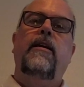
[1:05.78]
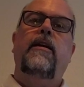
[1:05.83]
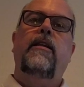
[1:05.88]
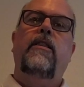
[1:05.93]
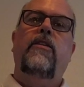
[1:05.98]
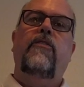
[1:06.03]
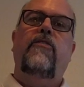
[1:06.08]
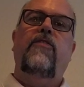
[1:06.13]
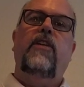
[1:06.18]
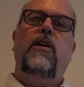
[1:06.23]
in
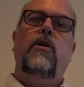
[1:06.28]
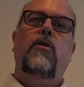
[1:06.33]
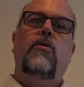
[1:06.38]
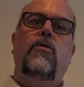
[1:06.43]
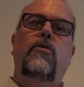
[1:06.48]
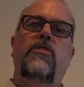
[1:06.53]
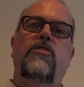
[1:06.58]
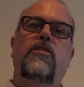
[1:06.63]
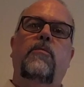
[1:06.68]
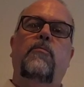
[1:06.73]
the
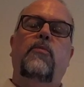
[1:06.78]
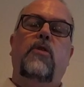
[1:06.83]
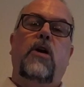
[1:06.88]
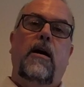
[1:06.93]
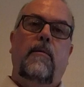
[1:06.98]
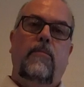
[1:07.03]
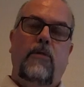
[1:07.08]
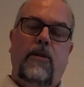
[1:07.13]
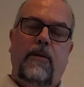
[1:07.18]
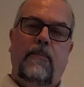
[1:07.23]
field is a
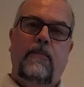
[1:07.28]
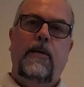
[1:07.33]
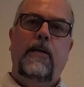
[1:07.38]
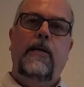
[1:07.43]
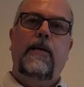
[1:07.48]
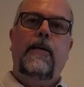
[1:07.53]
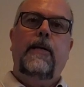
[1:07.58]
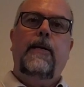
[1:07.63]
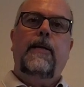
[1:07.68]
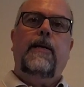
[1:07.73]
problem,
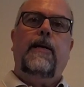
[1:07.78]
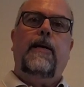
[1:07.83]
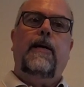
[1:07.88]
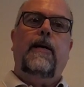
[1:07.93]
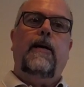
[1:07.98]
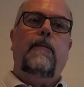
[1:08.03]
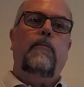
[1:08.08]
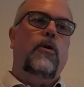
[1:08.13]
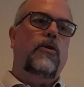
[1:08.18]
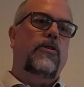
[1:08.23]

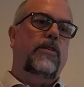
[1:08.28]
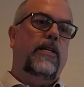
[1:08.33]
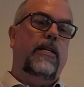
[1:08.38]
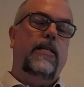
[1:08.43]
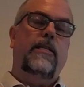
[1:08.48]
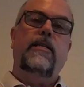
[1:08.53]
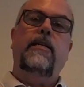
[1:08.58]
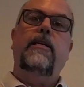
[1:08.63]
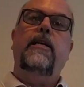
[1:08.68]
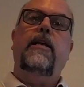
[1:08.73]
bolting it
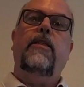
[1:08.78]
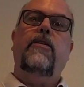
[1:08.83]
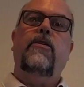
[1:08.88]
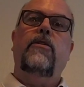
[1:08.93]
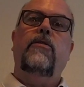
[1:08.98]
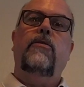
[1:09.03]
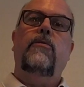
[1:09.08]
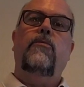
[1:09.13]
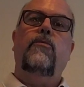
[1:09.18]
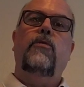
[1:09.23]

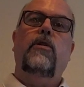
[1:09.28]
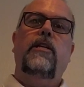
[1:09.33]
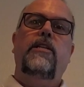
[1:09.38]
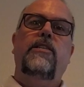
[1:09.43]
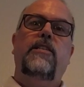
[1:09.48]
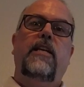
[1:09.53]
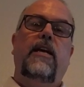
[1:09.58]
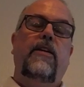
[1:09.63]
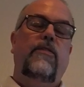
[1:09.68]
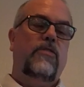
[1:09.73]
together really
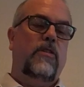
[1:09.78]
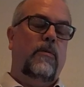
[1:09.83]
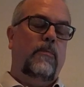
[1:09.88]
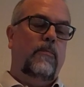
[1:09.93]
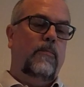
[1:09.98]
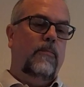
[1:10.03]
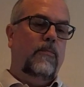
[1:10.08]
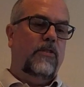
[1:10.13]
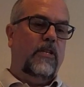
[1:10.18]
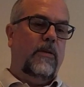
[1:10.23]
saves
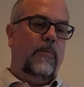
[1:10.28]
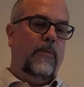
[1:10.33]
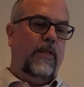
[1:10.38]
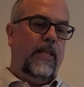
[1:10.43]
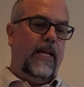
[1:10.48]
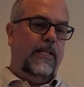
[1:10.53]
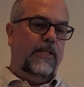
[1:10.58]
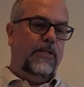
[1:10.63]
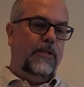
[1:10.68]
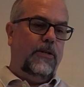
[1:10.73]
some of
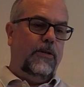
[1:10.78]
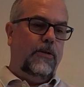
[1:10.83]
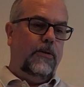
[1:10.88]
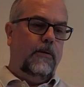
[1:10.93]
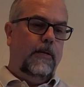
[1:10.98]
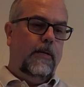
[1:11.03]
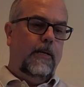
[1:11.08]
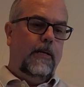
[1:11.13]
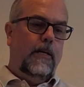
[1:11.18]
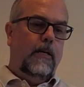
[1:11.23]
that too.
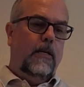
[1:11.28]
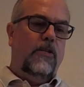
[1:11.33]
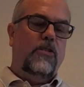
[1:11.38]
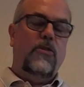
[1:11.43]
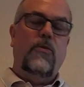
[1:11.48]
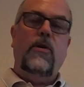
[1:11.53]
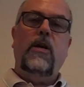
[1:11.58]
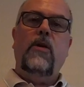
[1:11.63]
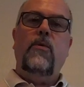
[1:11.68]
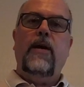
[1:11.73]

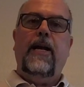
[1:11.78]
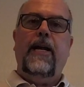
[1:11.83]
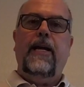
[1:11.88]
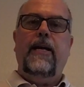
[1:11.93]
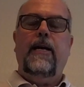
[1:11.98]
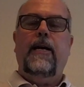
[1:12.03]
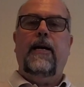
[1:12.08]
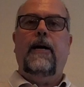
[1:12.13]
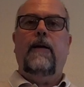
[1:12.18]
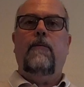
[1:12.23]
So anyway,
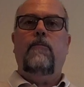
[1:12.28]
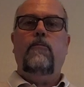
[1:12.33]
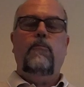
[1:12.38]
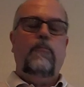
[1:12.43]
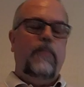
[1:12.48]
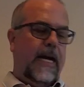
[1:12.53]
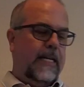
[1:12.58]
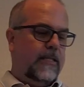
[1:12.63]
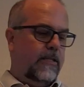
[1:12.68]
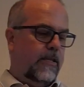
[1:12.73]

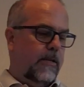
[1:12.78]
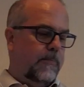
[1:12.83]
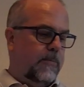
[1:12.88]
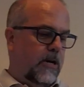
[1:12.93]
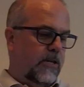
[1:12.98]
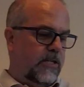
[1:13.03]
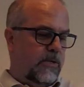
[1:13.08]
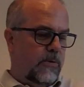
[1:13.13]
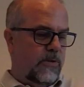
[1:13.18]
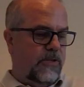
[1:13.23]
back to the
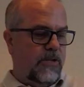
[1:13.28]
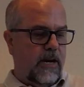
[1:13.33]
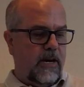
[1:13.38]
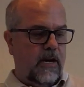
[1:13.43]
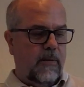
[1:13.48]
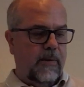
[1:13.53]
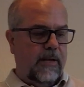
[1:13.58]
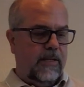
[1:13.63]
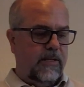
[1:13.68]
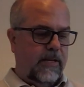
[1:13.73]
parts I was talking
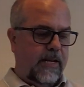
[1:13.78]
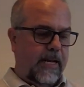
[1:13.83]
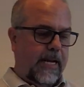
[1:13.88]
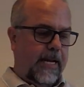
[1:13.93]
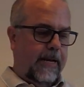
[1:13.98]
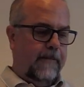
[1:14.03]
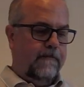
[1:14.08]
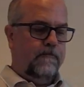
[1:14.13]
about today.